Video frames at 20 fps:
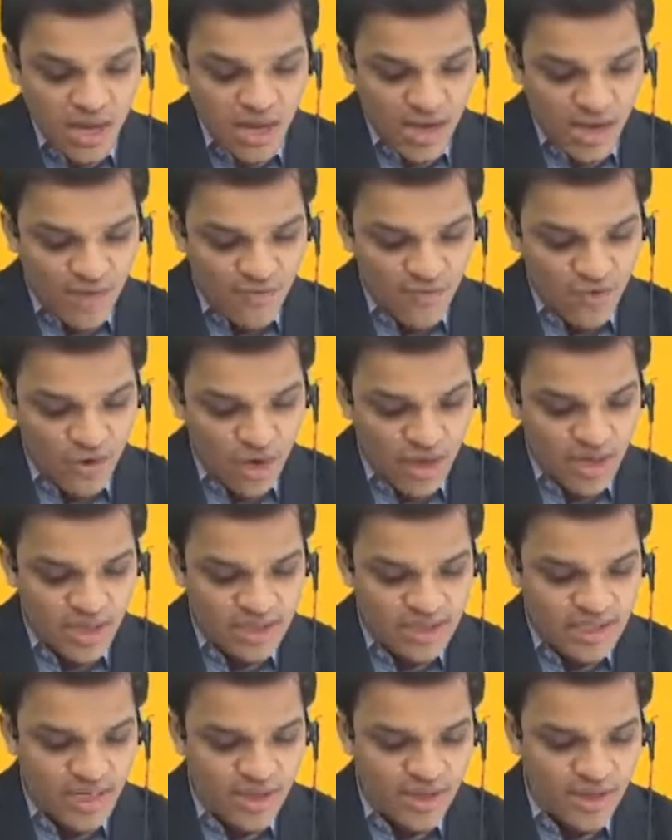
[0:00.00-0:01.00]
If you
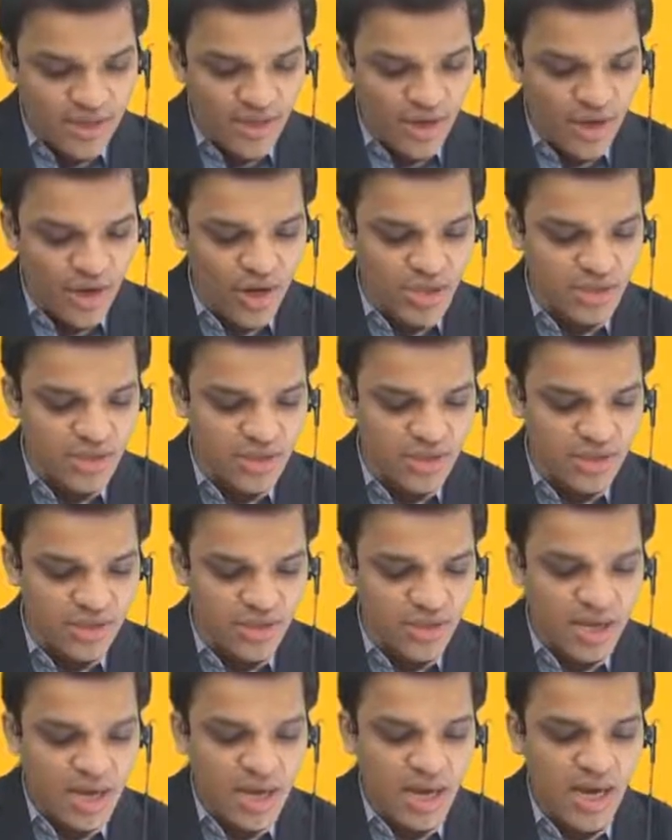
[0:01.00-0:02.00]
understand the
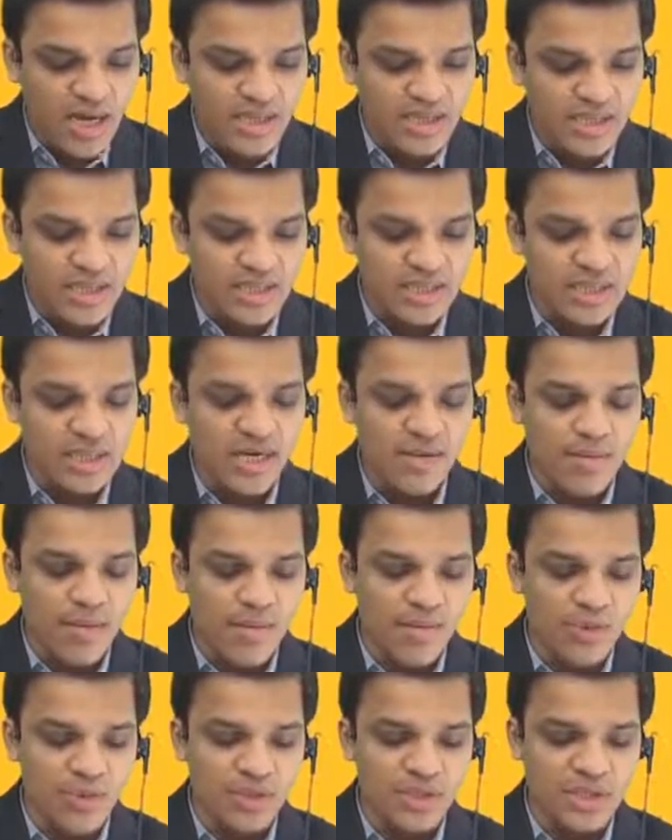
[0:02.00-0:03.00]
introduction, a just-in-time
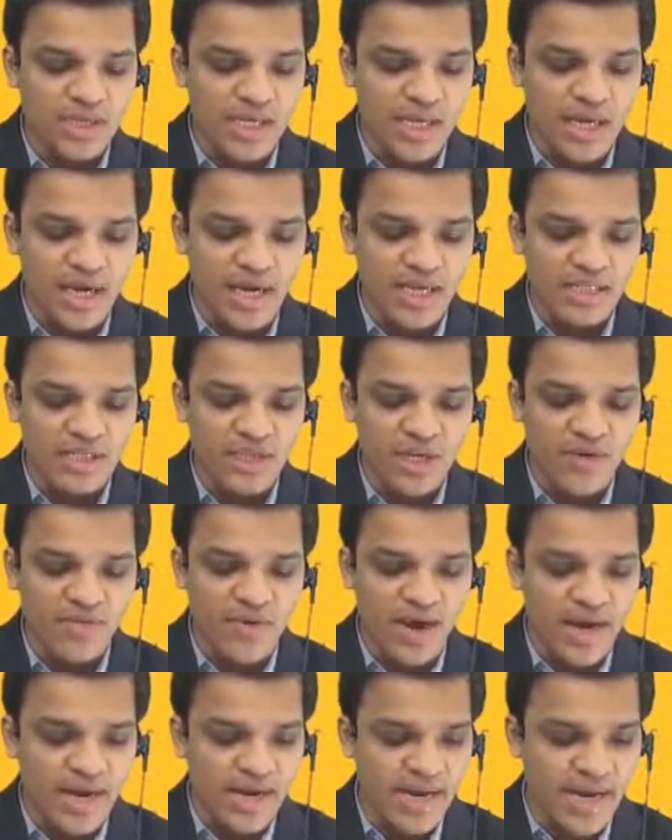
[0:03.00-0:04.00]
approach is a collection of
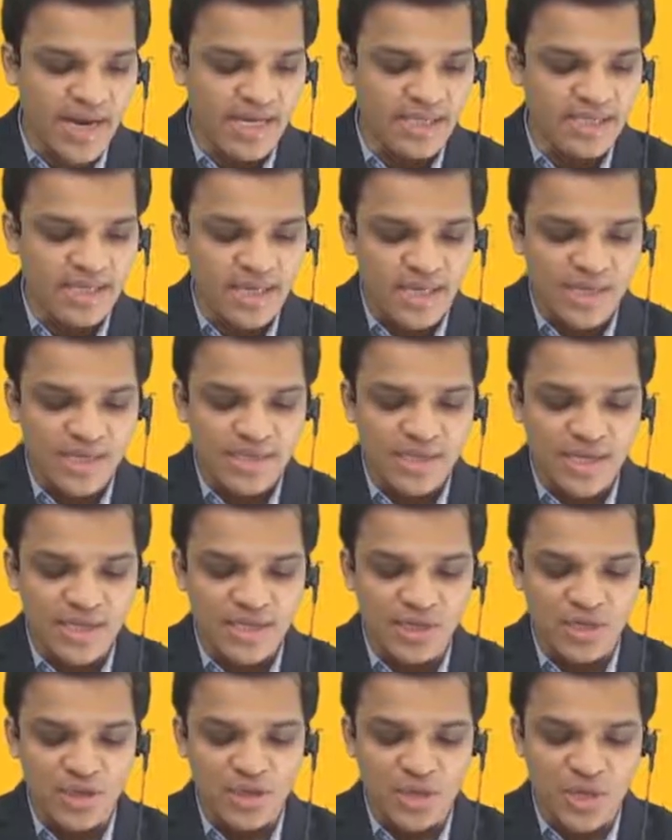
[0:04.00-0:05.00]
ideas that
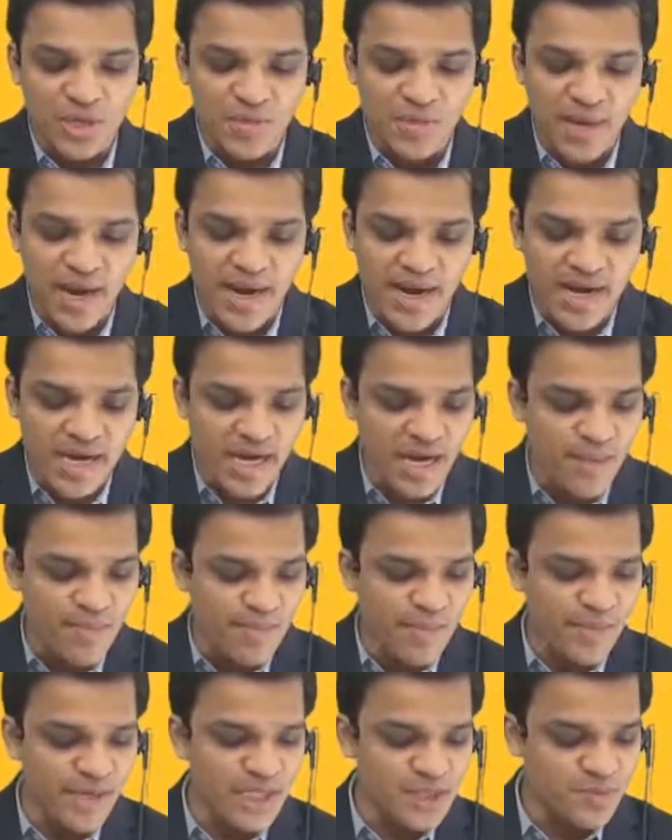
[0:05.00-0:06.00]
streamline a
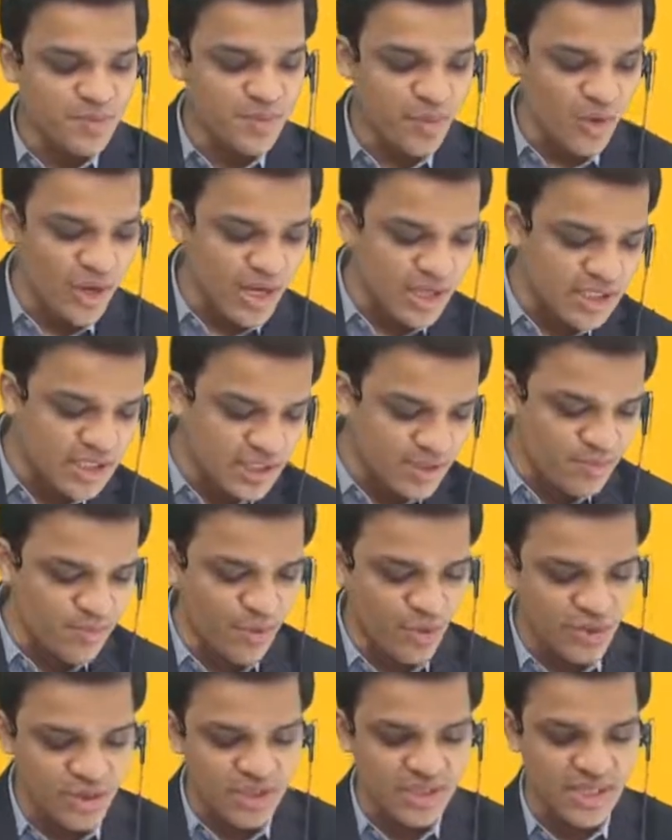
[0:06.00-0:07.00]
company's production
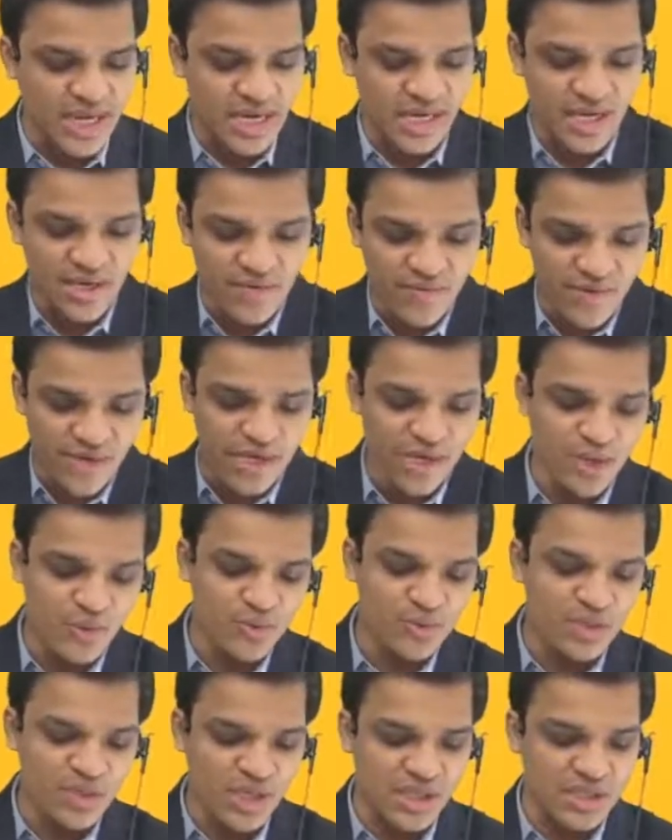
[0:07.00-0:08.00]
process activity to
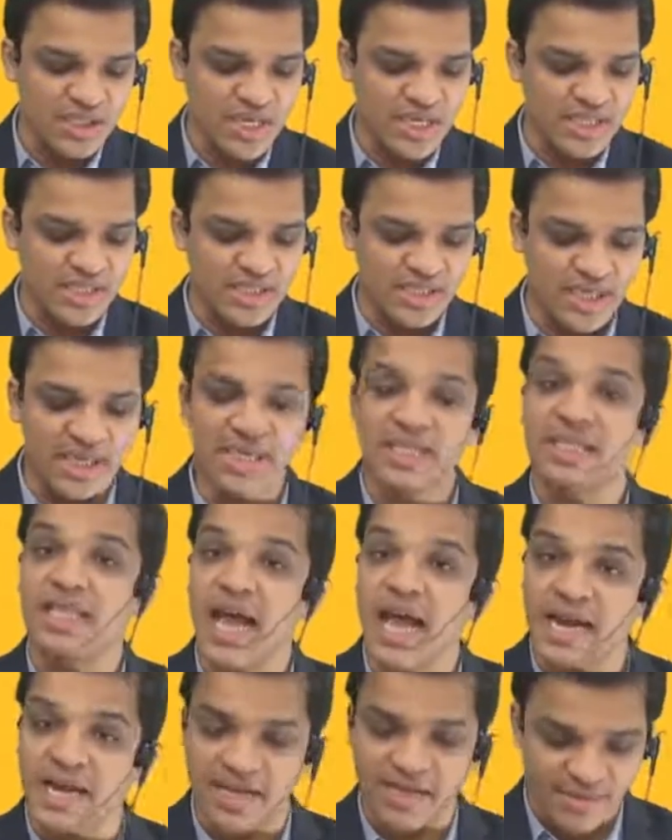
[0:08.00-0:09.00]
such extent
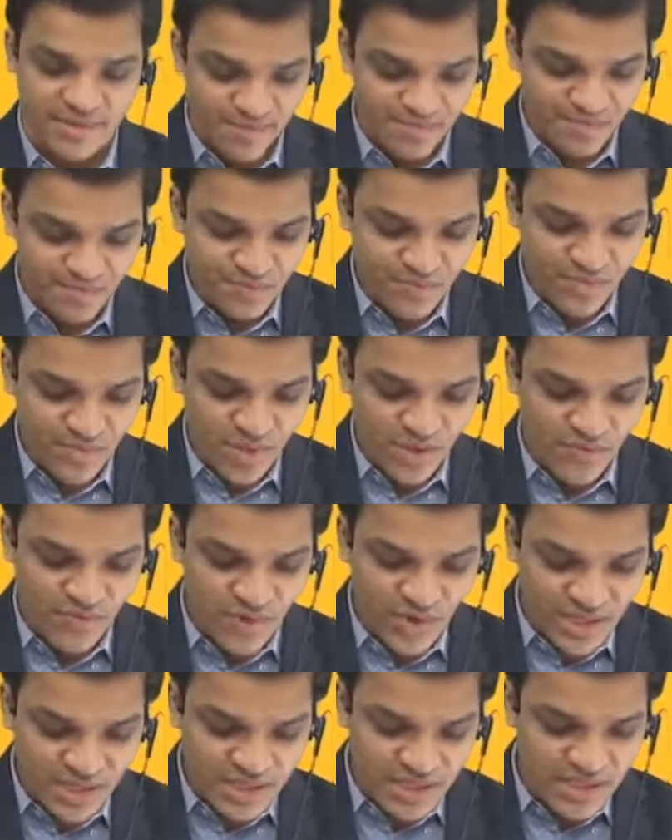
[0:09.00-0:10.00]
that
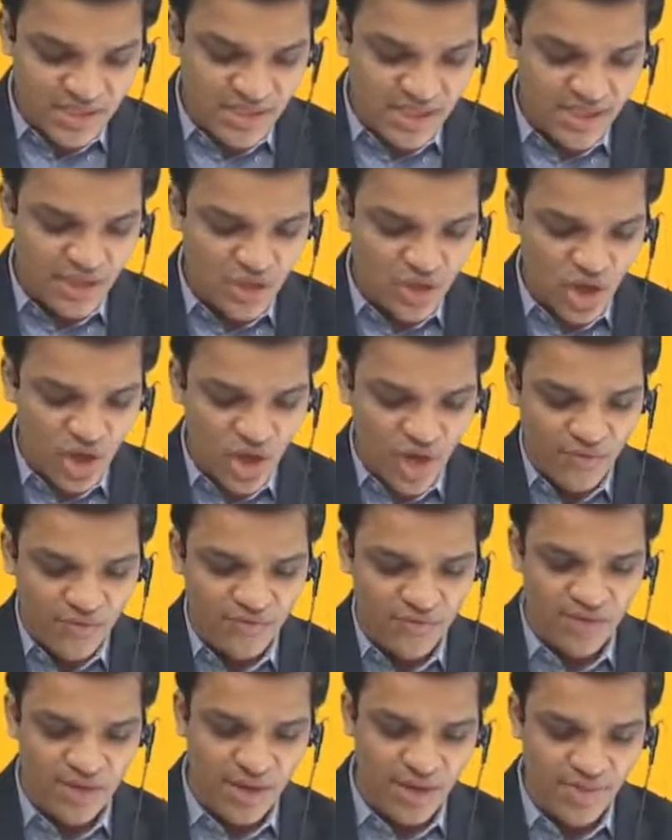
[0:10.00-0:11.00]
wastage of,
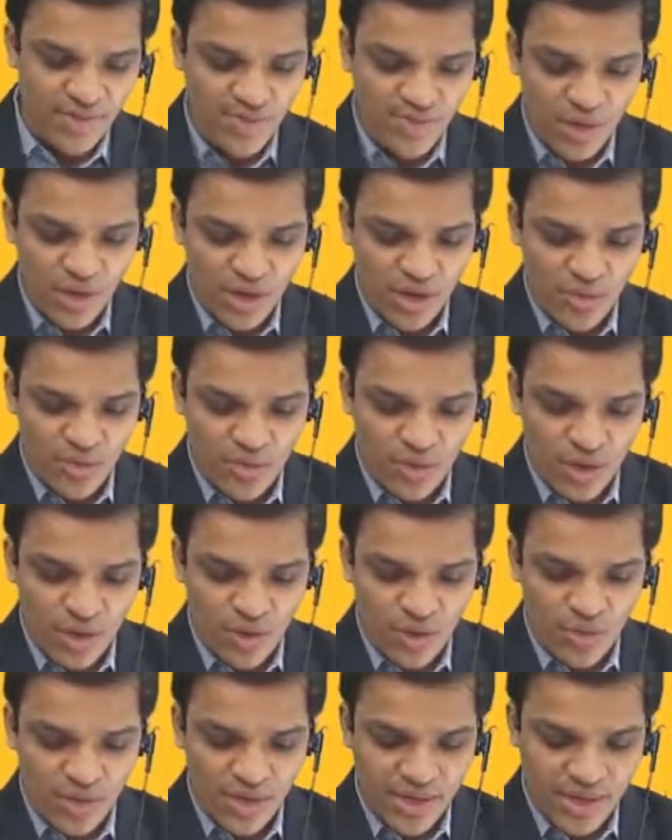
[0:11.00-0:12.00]
important word
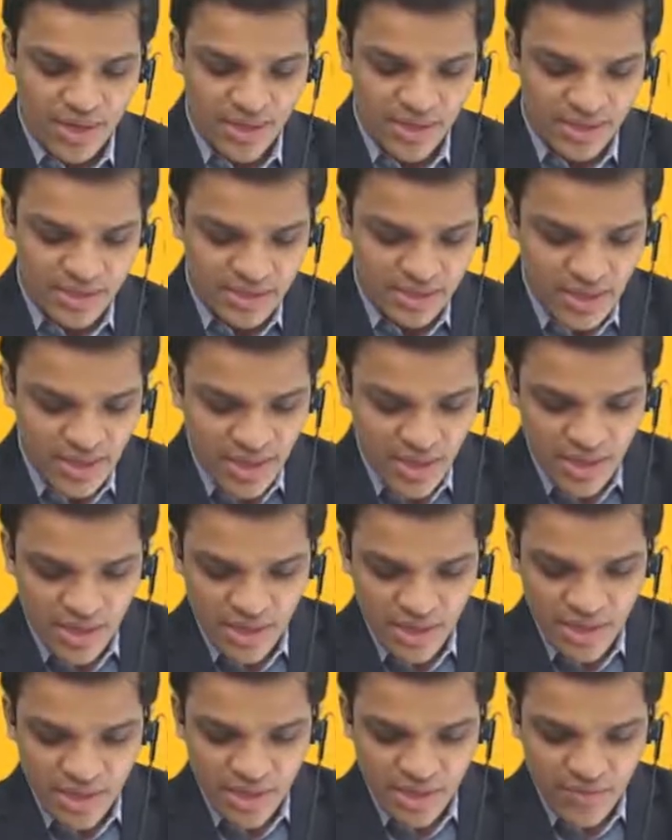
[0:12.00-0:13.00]
over here is
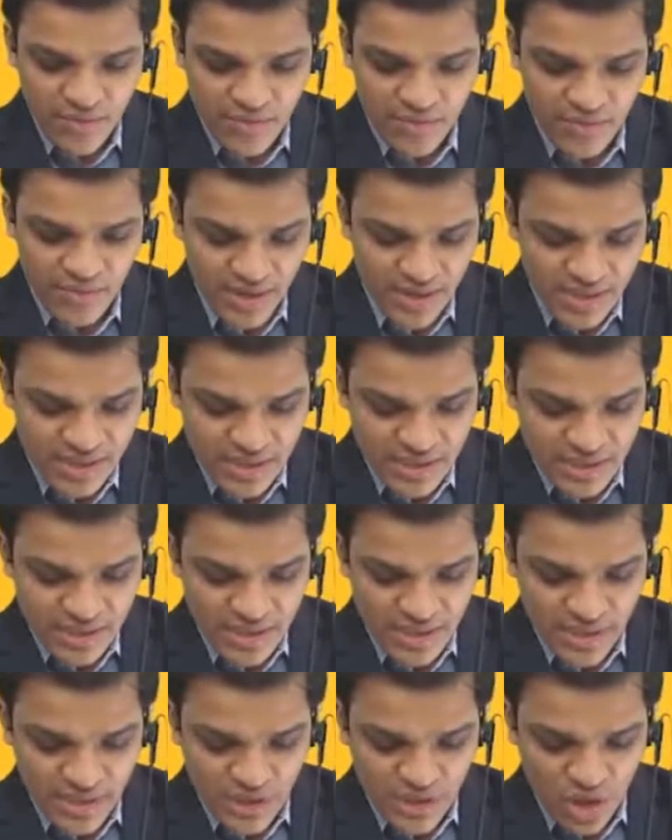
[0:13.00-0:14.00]

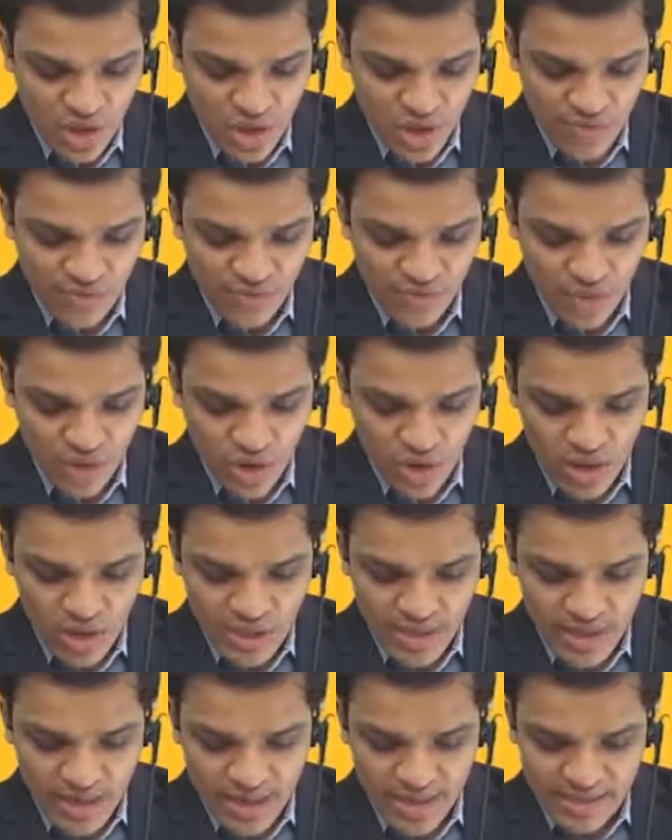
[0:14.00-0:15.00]
wastage of all
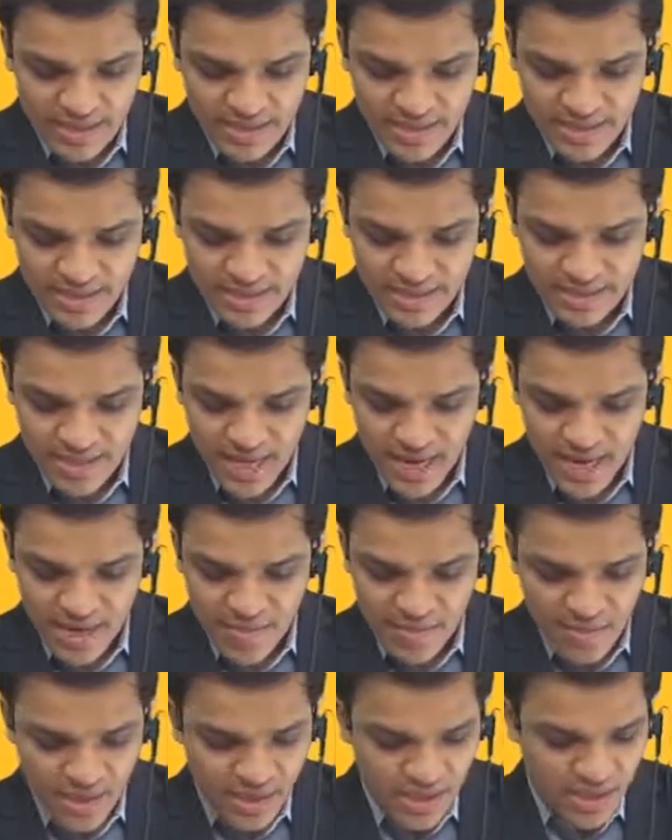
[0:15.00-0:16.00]
kinds, that is
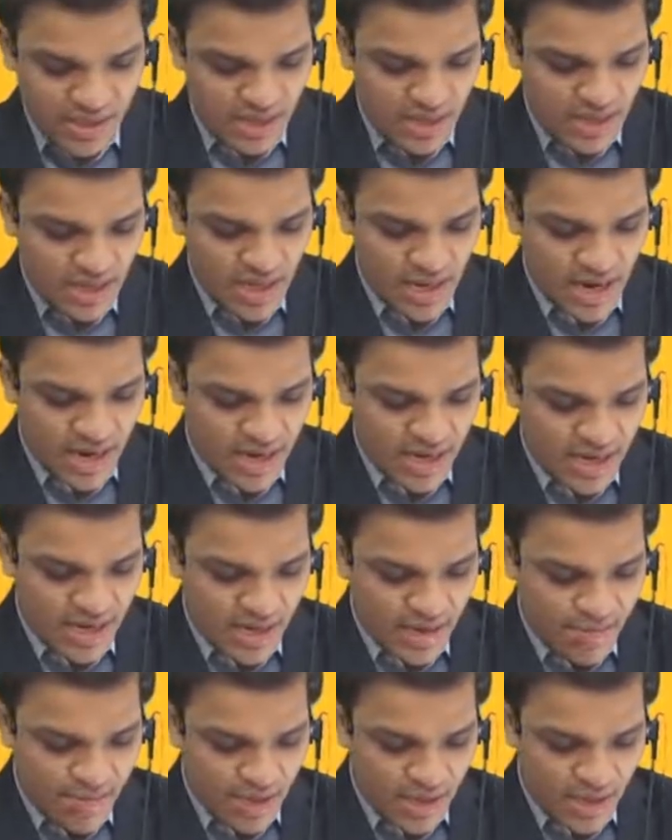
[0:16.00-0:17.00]
time, material and
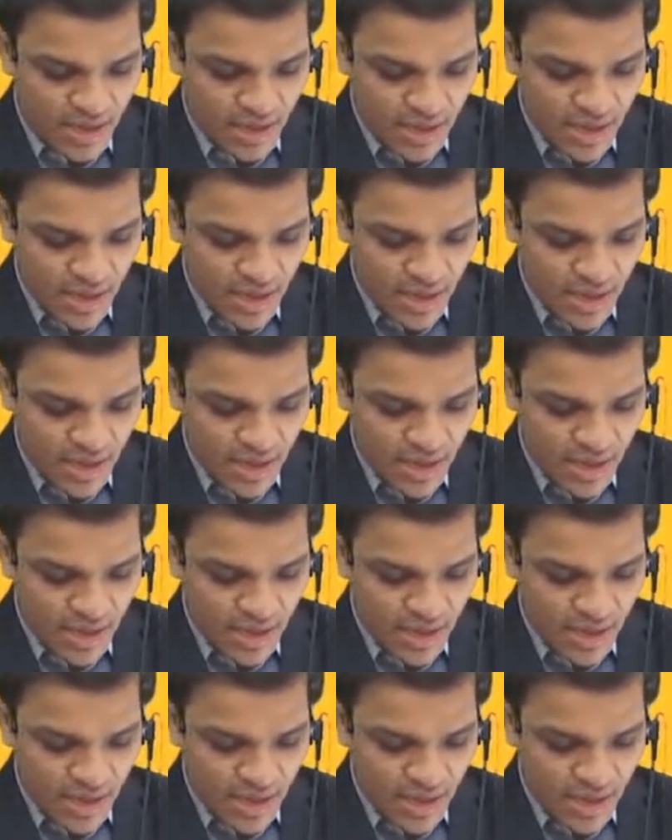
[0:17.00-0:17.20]
labor,